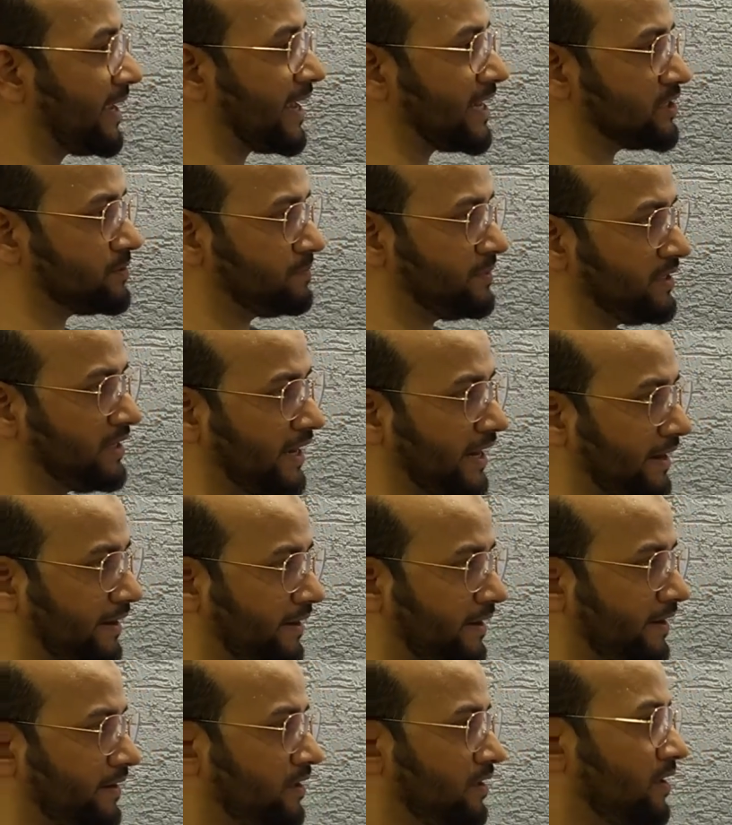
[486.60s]
A has been
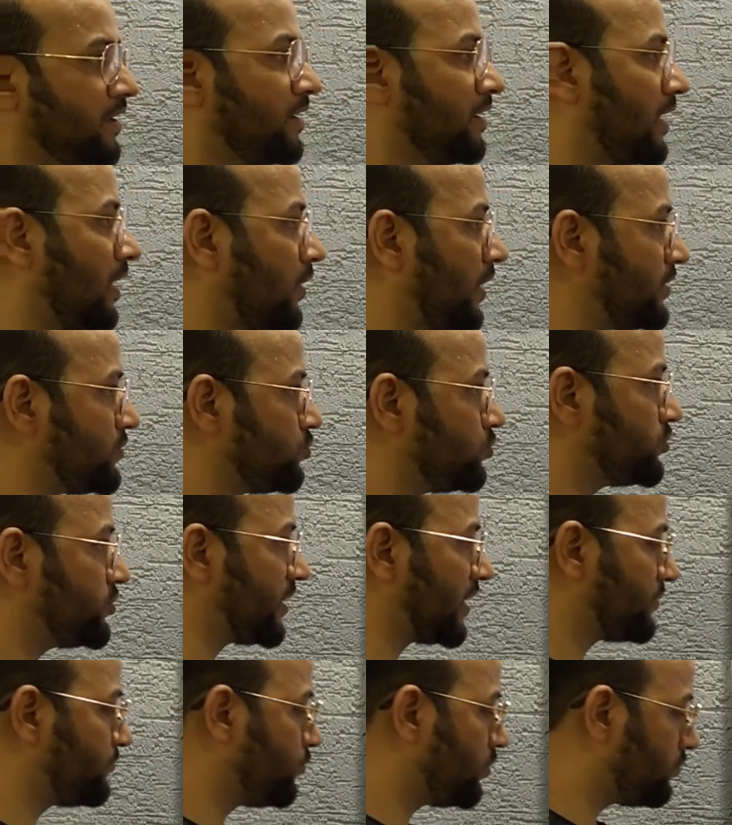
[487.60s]
ended. Now I should check